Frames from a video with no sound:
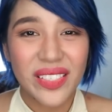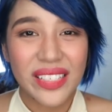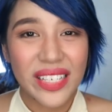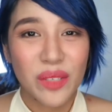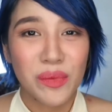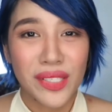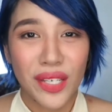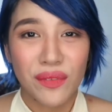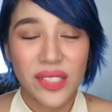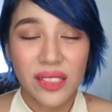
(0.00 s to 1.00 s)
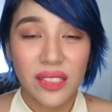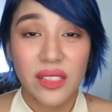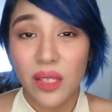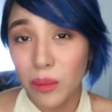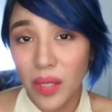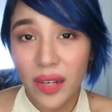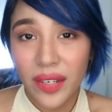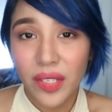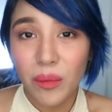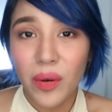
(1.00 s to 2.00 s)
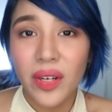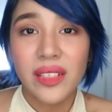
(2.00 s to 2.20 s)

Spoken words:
the Keep Safe Tinted Sunblock anymore.